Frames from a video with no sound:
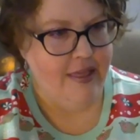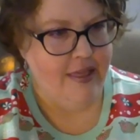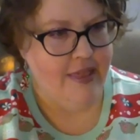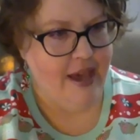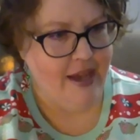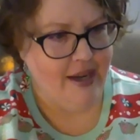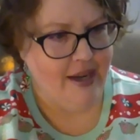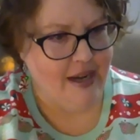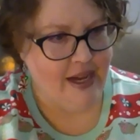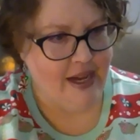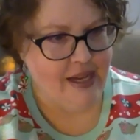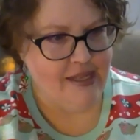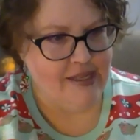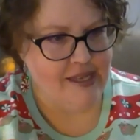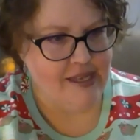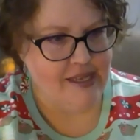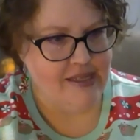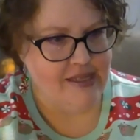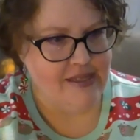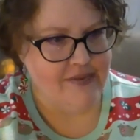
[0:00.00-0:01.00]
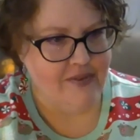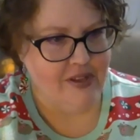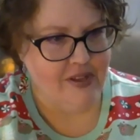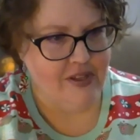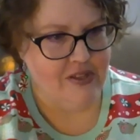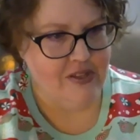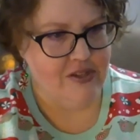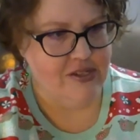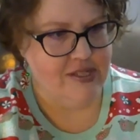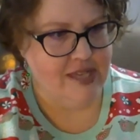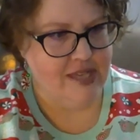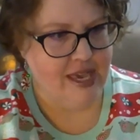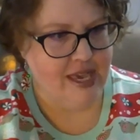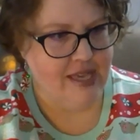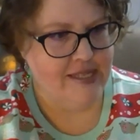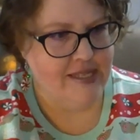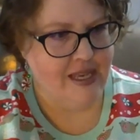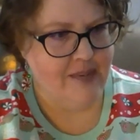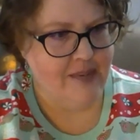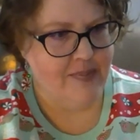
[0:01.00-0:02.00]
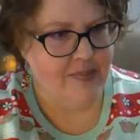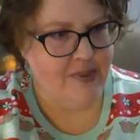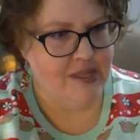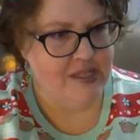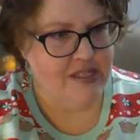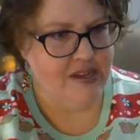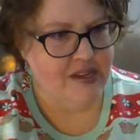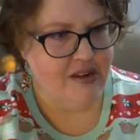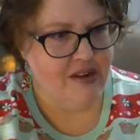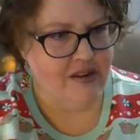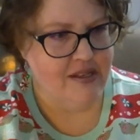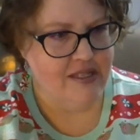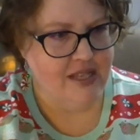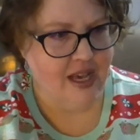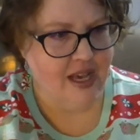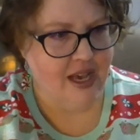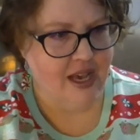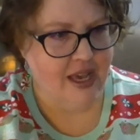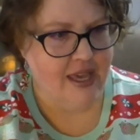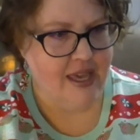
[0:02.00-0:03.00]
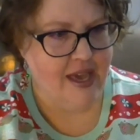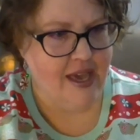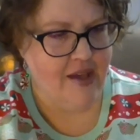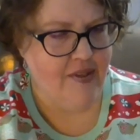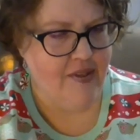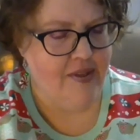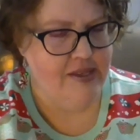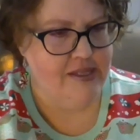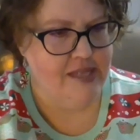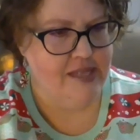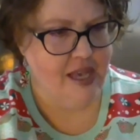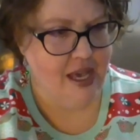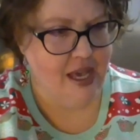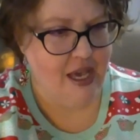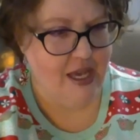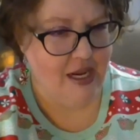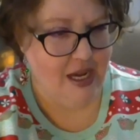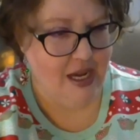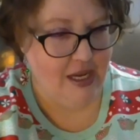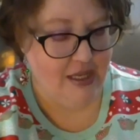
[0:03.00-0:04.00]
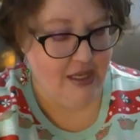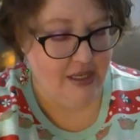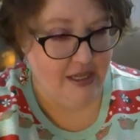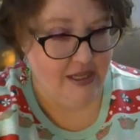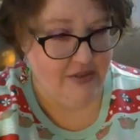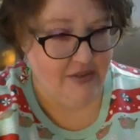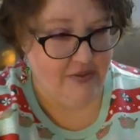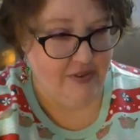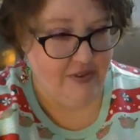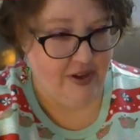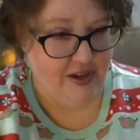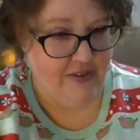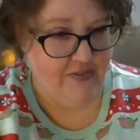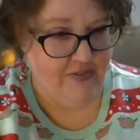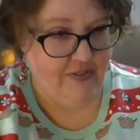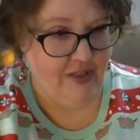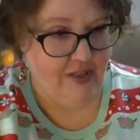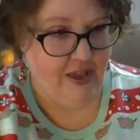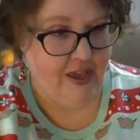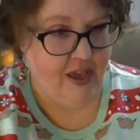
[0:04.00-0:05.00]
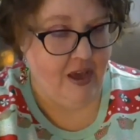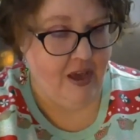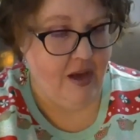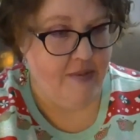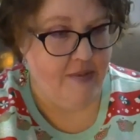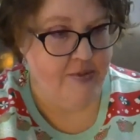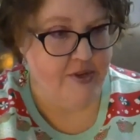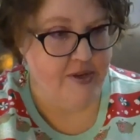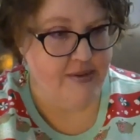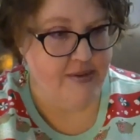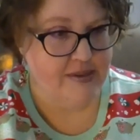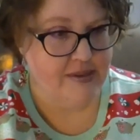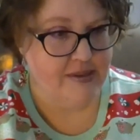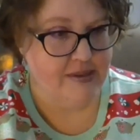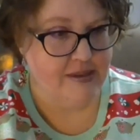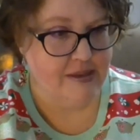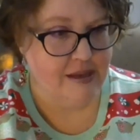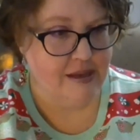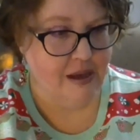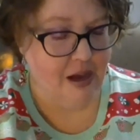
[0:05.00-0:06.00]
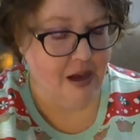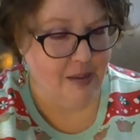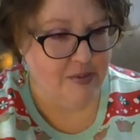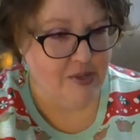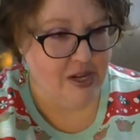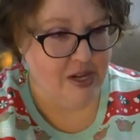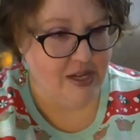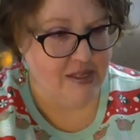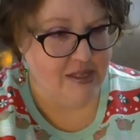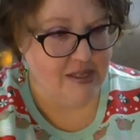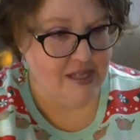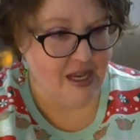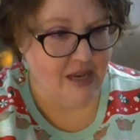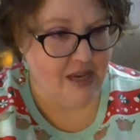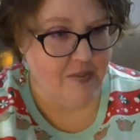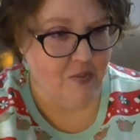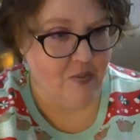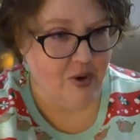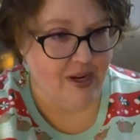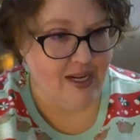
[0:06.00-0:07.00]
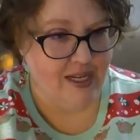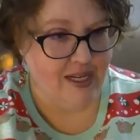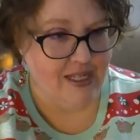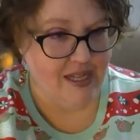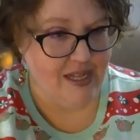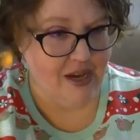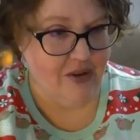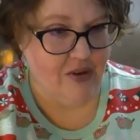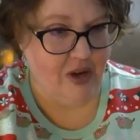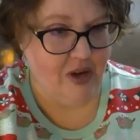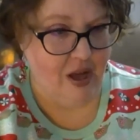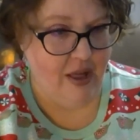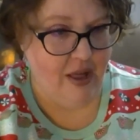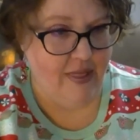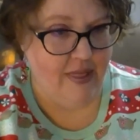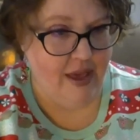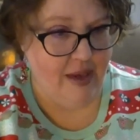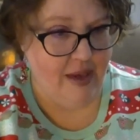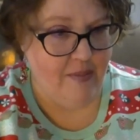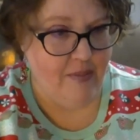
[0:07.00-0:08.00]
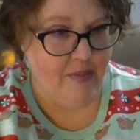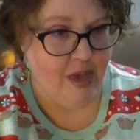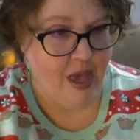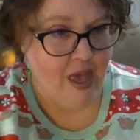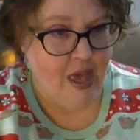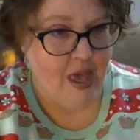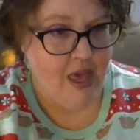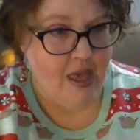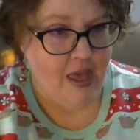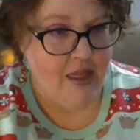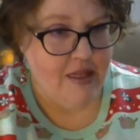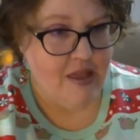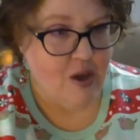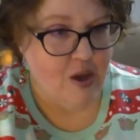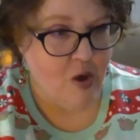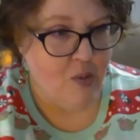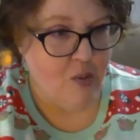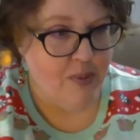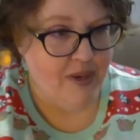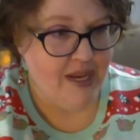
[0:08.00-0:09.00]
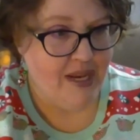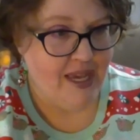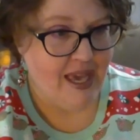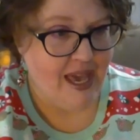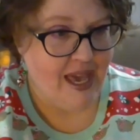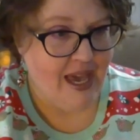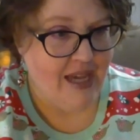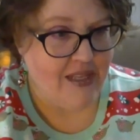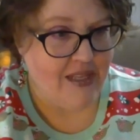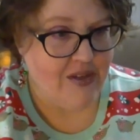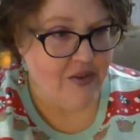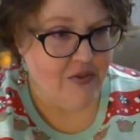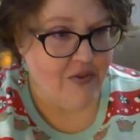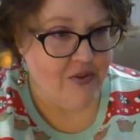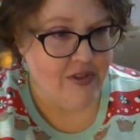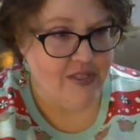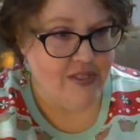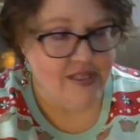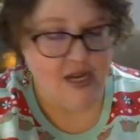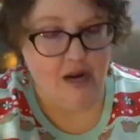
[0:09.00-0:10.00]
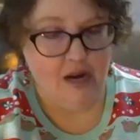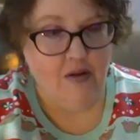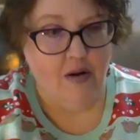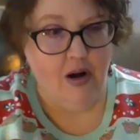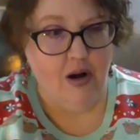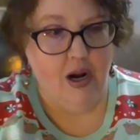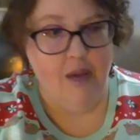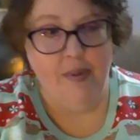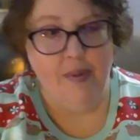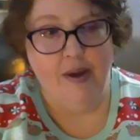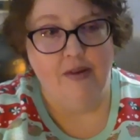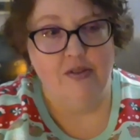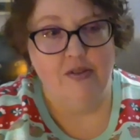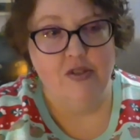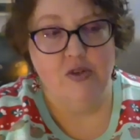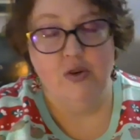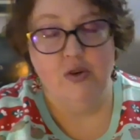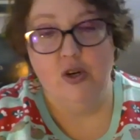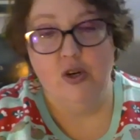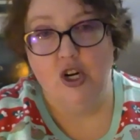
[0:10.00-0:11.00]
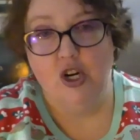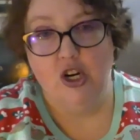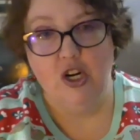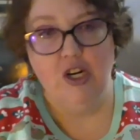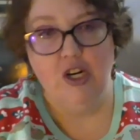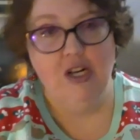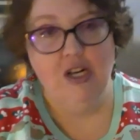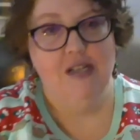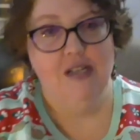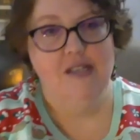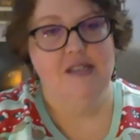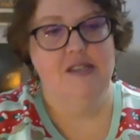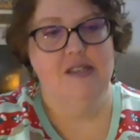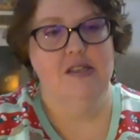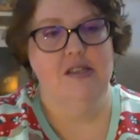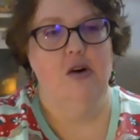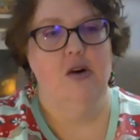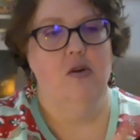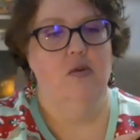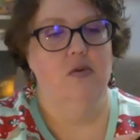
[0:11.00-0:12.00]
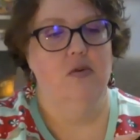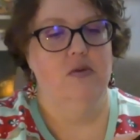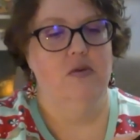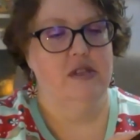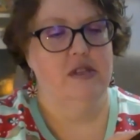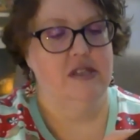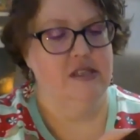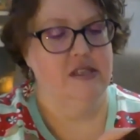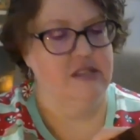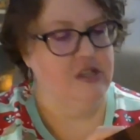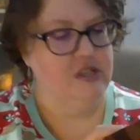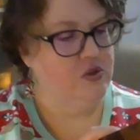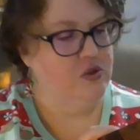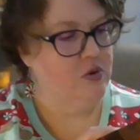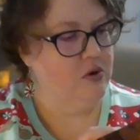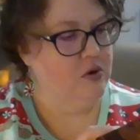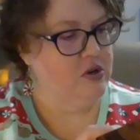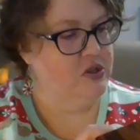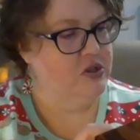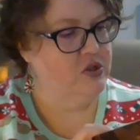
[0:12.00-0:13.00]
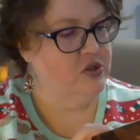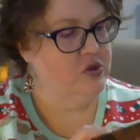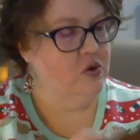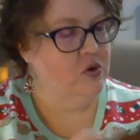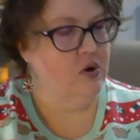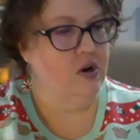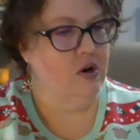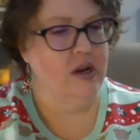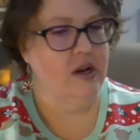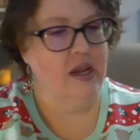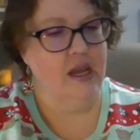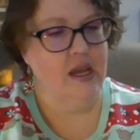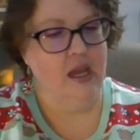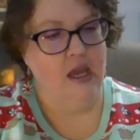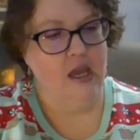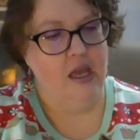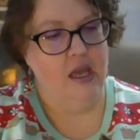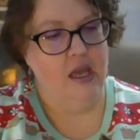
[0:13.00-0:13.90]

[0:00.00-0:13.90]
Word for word: That night, as the villagers gaze up at the starry sky, countless unidentified flying objects objects come raining down on them. The opening act for the terror about to occur. So this is a shorter story.